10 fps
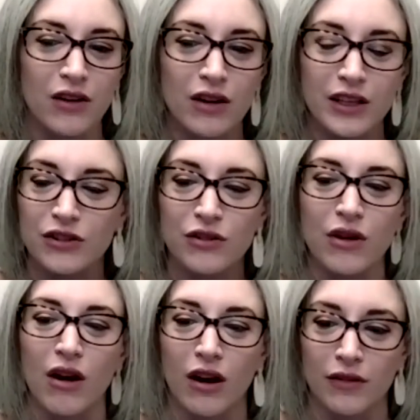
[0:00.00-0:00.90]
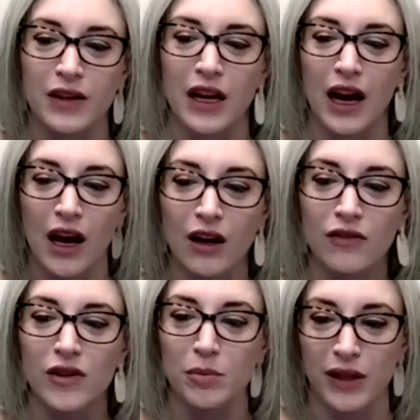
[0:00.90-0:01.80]
You don't often
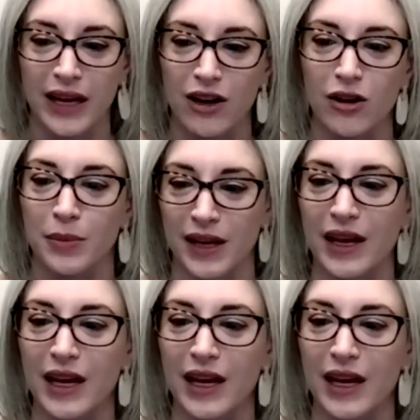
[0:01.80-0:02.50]
have a player being